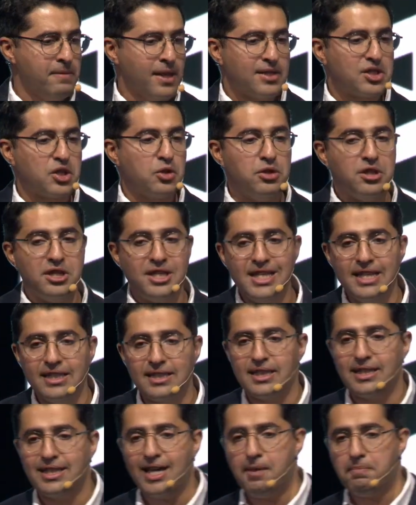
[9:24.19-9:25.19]
So you need
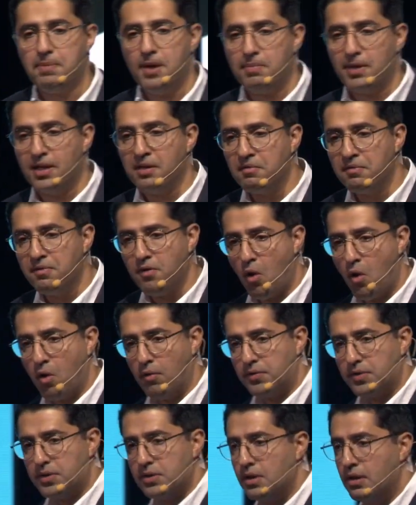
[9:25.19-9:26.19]
to get people
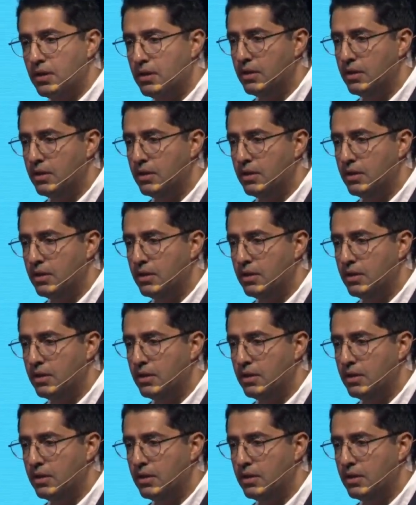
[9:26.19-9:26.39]
involved.